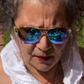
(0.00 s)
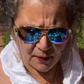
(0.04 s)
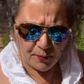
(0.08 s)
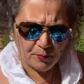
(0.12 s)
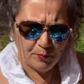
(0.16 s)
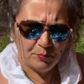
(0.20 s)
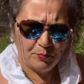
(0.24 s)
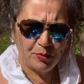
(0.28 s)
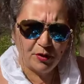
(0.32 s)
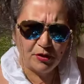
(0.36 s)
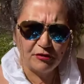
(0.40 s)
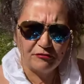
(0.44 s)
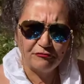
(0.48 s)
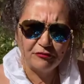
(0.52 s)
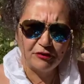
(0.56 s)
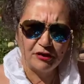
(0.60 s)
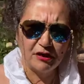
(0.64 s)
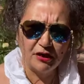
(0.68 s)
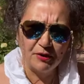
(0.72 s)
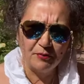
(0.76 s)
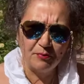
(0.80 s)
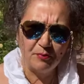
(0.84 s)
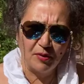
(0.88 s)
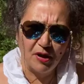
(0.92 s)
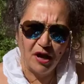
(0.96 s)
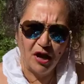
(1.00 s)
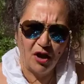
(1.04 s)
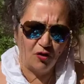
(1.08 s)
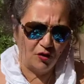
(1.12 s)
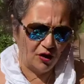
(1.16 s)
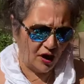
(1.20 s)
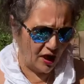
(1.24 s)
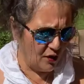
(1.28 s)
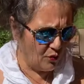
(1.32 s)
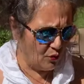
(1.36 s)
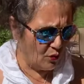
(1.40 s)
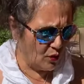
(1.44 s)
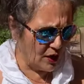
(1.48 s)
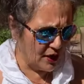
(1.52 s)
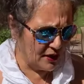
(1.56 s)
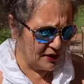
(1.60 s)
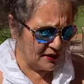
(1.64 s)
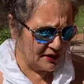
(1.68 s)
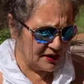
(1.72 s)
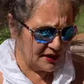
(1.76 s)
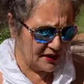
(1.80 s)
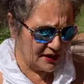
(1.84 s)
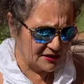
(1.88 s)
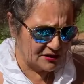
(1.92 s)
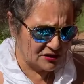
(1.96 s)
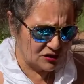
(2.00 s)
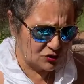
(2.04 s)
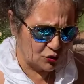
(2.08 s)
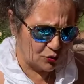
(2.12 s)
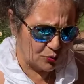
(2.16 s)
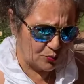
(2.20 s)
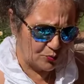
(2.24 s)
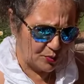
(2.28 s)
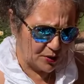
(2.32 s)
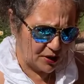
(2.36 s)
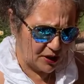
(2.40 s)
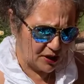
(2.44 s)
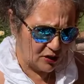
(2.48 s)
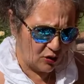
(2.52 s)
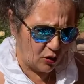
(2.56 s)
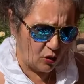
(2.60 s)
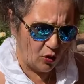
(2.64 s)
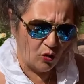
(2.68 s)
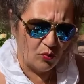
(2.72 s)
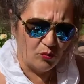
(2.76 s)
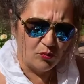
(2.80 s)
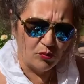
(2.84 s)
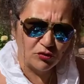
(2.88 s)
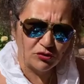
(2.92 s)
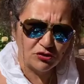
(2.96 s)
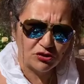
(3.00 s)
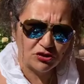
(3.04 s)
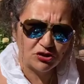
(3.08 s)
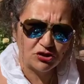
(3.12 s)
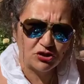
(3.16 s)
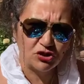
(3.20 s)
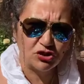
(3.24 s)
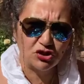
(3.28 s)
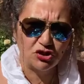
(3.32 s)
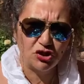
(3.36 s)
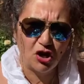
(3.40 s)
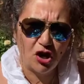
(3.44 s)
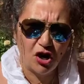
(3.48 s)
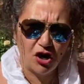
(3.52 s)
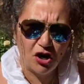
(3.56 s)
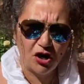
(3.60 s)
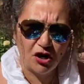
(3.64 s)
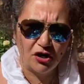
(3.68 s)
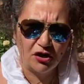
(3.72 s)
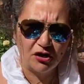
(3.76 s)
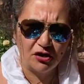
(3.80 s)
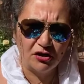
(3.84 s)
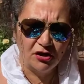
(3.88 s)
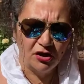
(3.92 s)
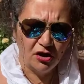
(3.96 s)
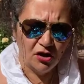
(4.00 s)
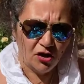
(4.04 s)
perfectly brown. I want this to be almost char